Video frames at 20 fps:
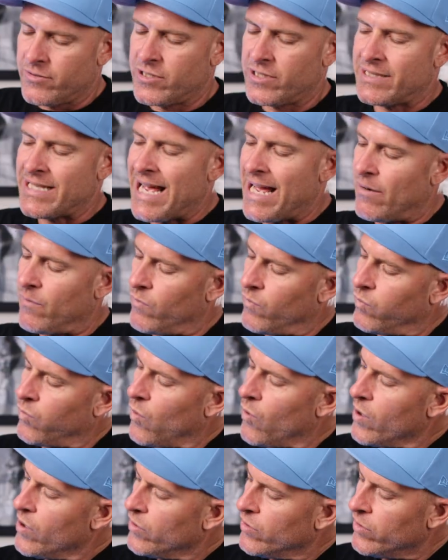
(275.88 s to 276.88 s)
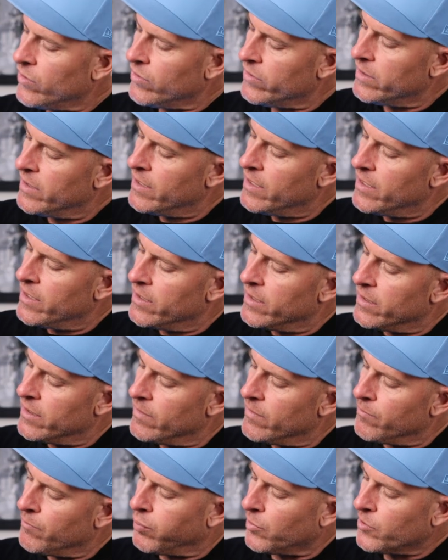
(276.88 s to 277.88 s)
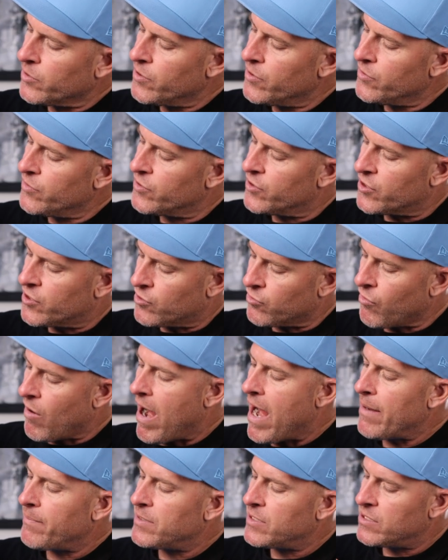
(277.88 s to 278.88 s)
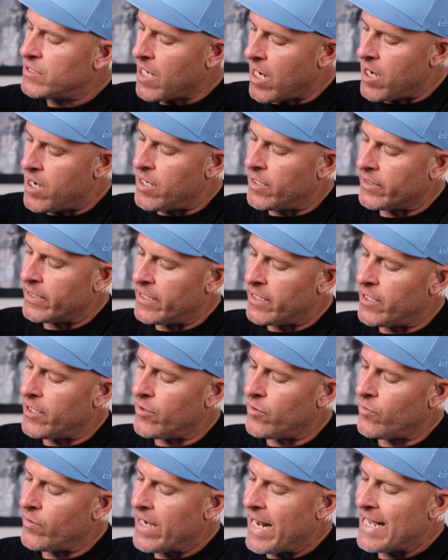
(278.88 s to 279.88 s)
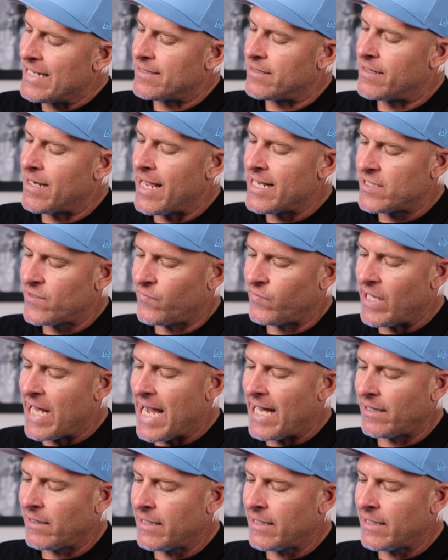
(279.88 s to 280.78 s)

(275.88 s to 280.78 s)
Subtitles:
Just that royal blue striped tongue, It has a nice flat